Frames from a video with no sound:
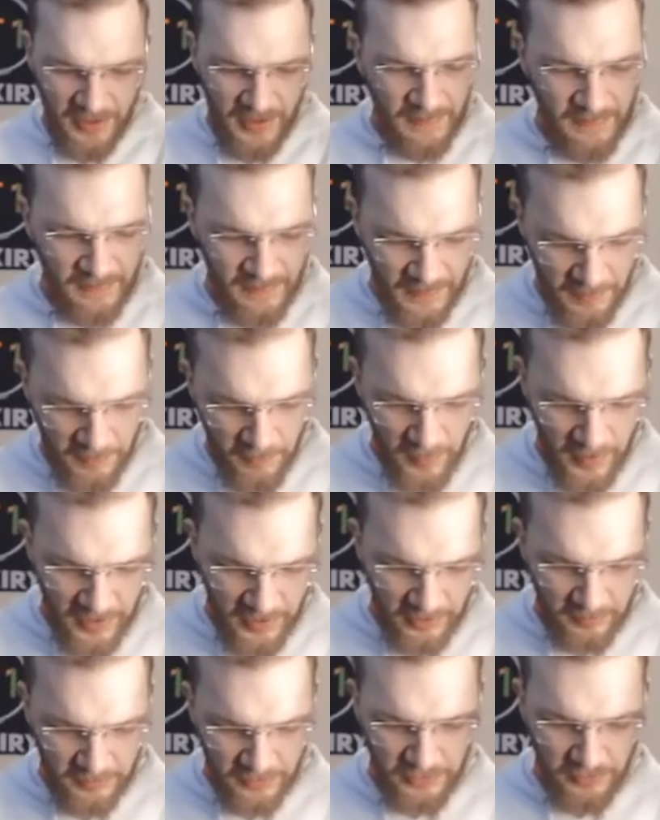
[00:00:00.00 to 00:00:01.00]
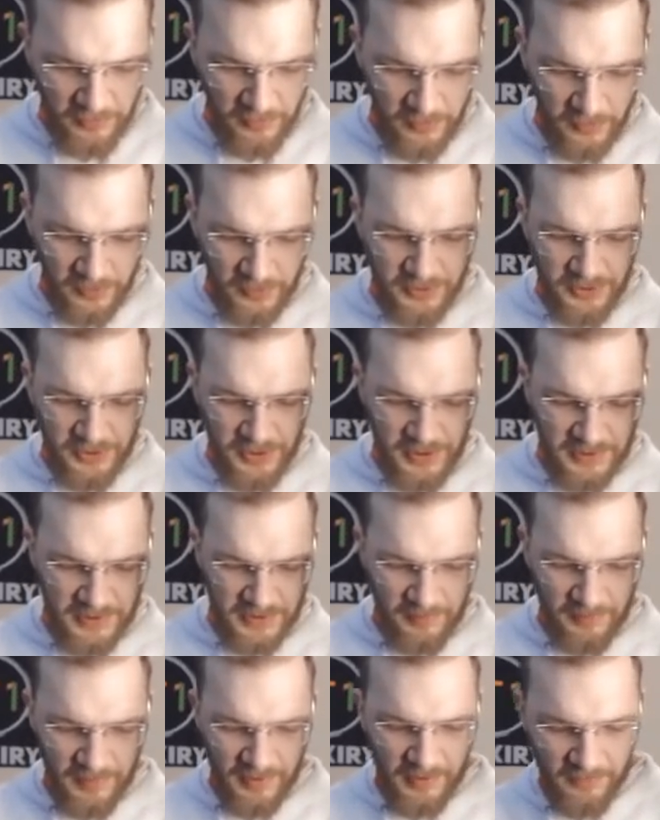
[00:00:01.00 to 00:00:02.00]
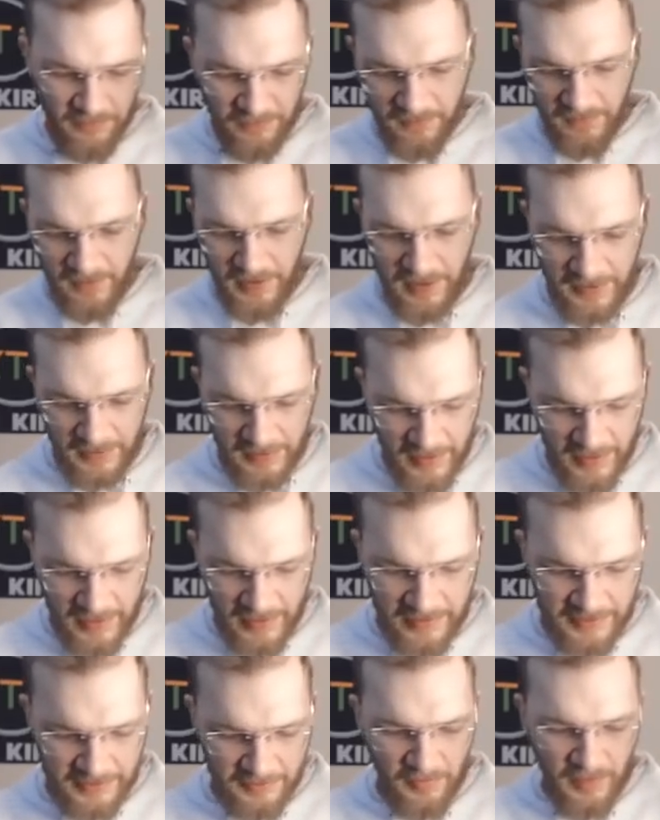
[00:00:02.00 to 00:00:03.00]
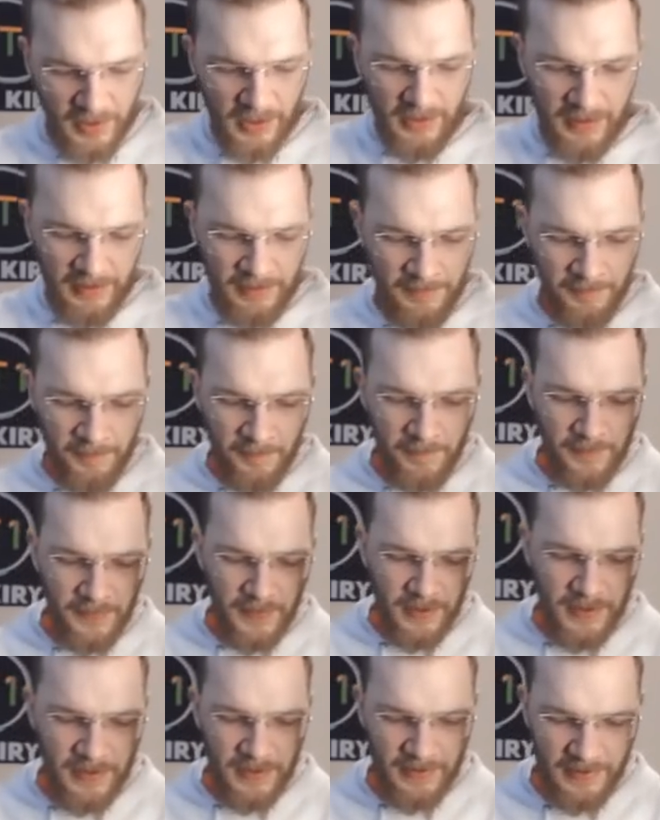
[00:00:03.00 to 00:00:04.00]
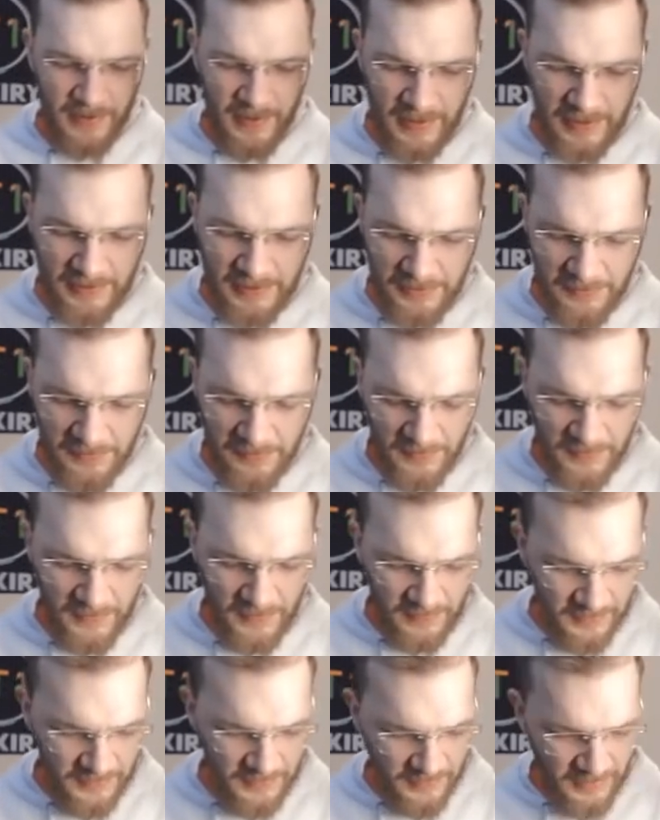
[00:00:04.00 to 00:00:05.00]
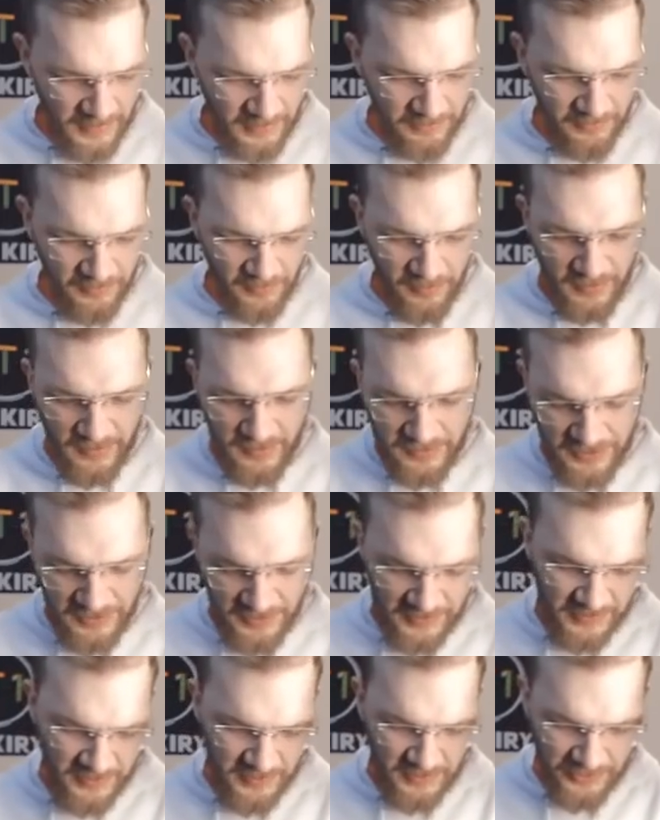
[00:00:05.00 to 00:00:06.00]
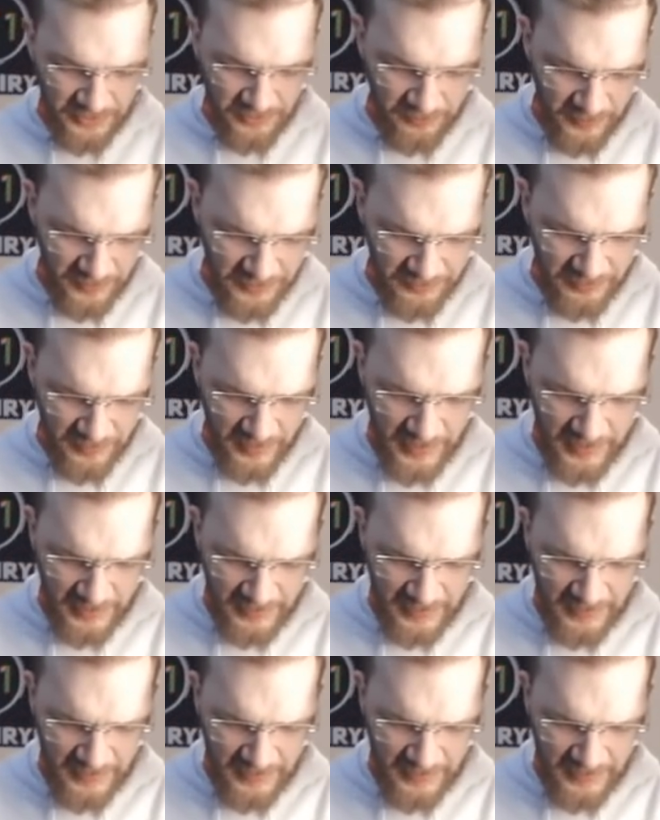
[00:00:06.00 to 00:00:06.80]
I think Venom should work just about fine as well. And I do think you can Ronan cheese it. Should we try it?